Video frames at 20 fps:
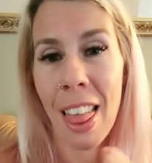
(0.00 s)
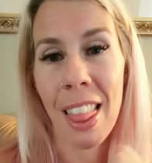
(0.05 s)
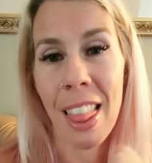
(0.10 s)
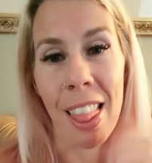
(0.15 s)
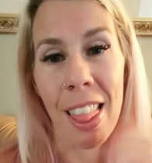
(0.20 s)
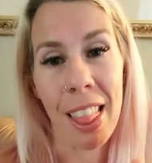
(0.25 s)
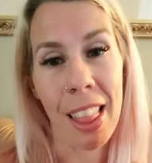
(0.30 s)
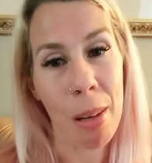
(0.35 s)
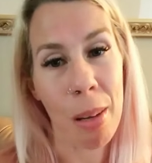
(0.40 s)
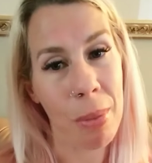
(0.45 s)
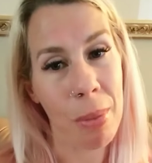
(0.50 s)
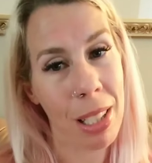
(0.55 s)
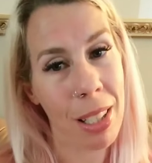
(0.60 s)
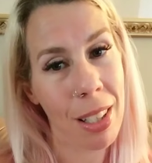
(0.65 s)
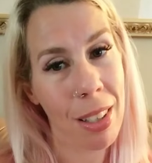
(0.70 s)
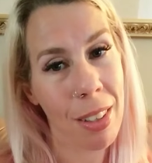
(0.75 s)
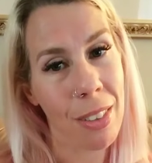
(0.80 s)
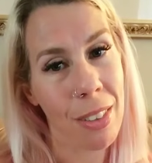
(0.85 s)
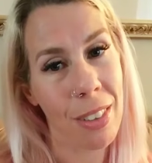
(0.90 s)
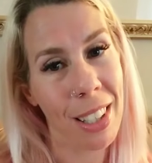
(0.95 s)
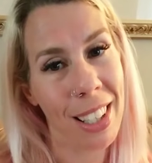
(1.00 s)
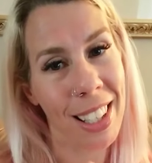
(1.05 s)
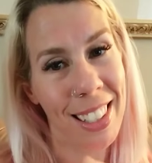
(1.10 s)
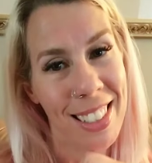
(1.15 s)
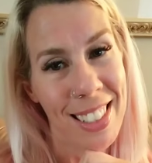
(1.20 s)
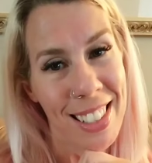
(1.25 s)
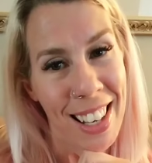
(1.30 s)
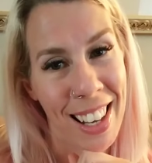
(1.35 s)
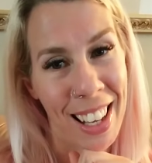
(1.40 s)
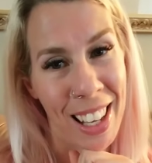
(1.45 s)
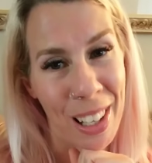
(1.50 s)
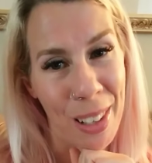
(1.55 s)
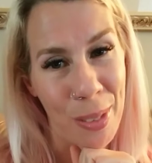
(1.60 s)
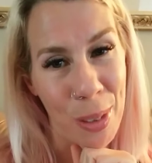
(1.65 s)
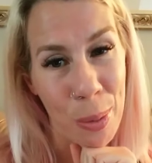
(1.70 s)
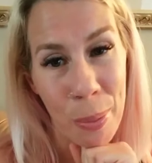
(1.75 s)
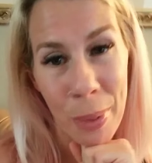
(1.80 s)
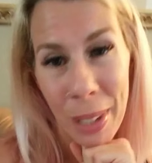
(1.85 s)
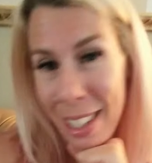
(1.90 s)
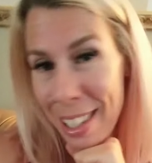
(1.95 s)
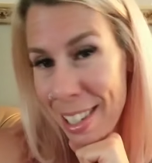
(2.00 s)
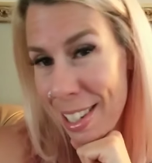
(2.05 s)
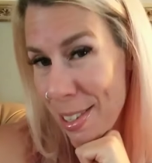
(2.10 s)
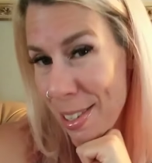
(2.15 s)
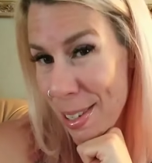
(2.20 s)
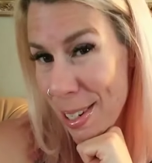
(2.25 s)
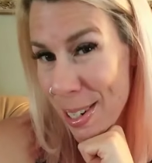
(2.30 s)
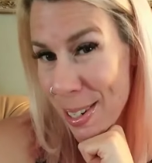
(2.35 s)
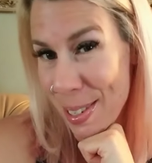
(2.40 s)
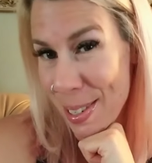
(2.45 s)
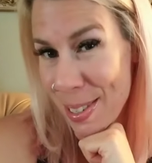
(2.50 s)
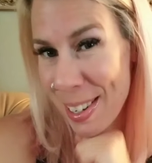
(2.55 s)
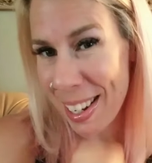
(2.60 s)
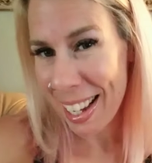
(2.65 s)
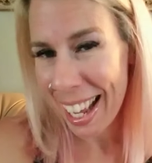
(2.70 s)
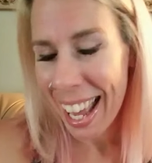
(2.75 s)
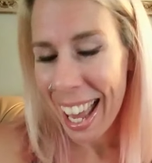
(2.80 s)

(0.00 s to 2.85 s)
Let me know and I will bring it to you.